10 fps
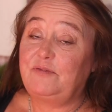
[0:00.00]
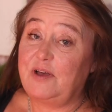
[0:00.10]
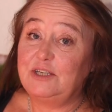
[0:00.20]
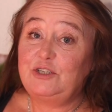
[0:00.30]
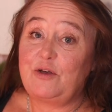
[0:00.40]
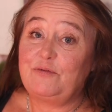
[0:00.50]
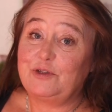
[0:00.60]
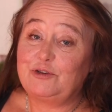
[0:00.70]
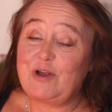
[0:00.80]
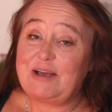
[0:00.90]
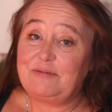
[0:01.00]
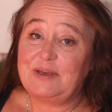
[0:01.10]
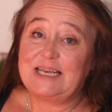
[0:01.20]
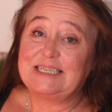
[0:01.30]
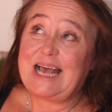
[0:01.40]
First off, the
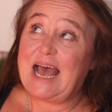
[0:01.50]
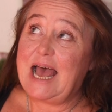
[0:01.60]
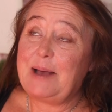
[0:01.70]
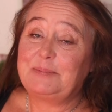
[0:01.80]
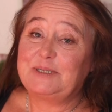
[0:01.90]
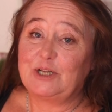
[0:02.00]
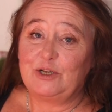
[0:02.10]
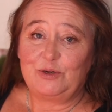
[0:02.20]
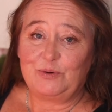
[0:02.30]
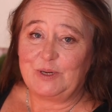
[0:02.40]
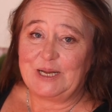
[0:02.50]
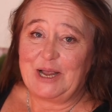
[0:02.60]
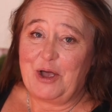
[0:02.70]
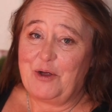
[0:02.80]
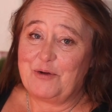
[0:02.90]
traffic is
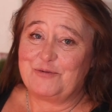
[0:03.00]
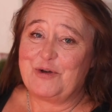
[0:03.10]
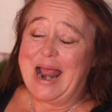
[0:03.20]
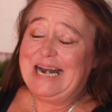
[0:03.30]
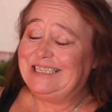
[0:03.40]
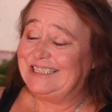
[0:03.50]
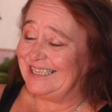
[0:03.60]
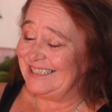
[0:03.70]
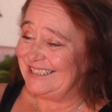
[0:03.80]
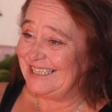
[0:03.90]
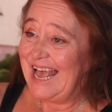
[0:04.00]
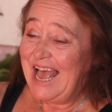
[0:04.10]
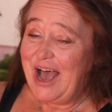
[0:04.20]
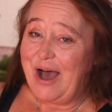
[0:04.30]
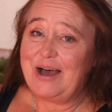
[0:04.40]
absolutely horrendous.
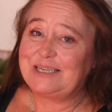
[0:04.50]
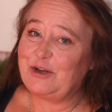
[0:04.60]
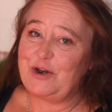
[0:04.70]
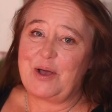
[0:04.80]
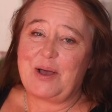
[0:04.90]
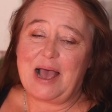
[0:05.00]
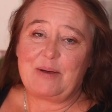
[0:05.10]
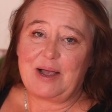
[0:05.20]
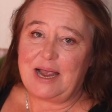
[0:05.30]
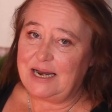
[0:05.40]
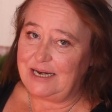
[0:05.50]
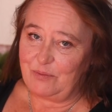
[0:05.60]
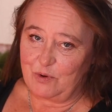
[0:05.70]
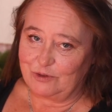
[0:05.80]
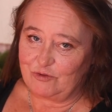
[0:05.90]
I don't know how
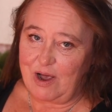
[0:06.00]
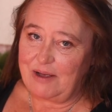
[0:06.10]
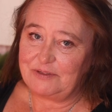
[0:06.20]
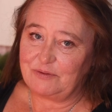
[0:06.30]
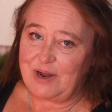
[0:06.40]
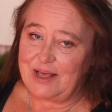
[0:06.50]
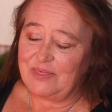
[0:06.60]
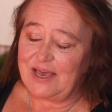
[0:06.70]
anyone drives around